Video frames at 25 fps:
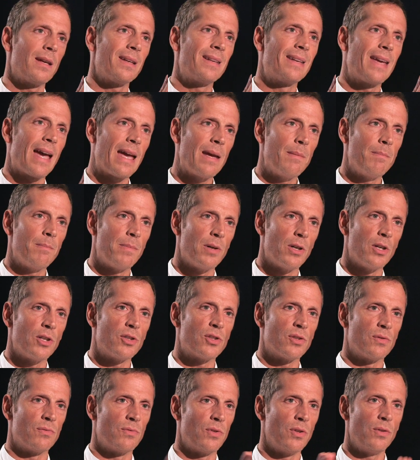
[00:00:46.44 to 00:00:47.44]
game
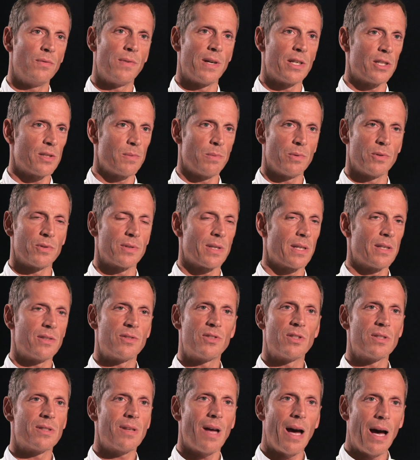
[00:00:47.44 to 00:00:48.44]
birds and root vegetables that is
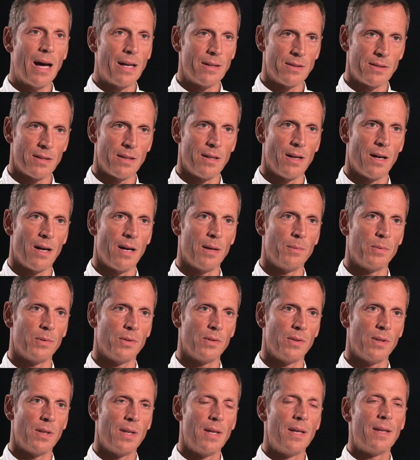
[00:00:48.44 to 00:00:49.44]
just
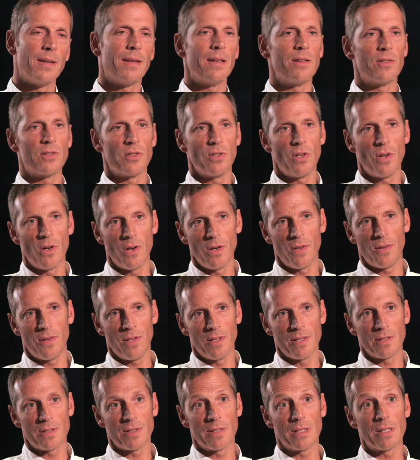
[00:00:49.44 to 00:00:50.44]
undeniable. There's an
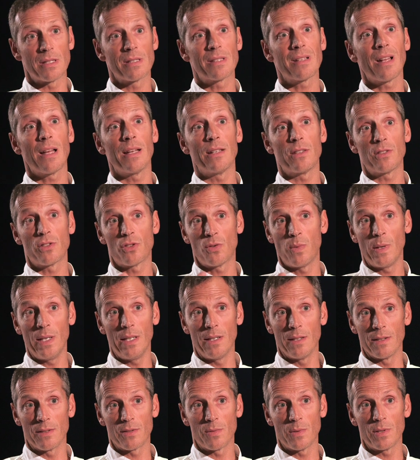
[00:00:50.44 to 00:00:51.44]
earthiness and a slight
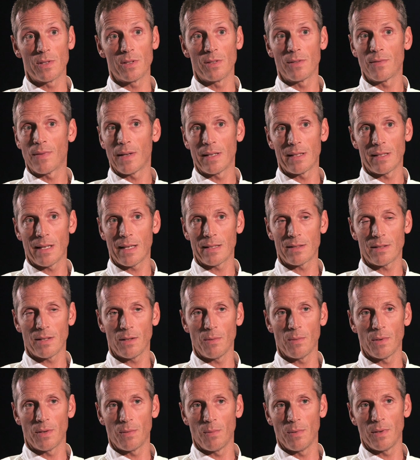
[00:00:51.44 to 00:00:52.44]
sweetness which is fantastic
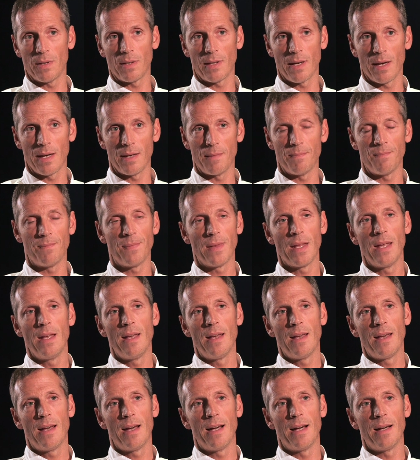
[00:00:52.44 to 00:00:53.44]
with game.
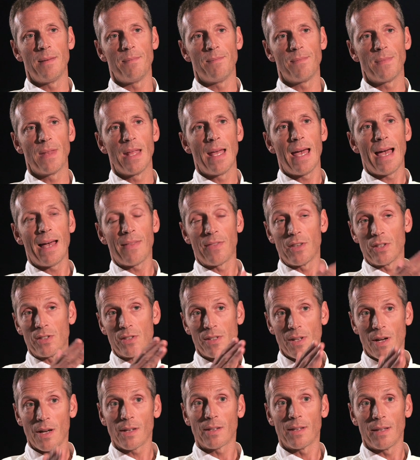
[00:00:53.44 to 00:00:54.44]
At the
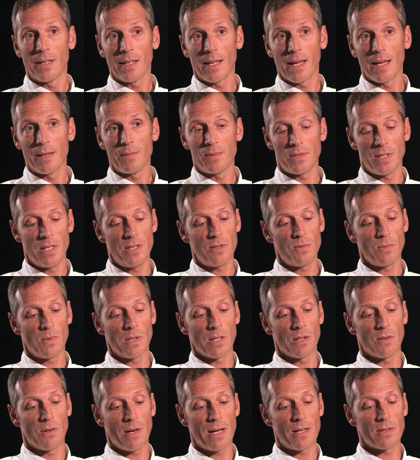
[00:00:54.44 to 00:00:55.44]
start of the game season, when
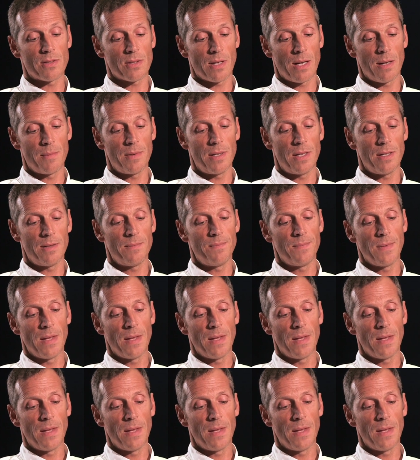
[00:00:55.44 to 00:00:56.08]
the grouse come in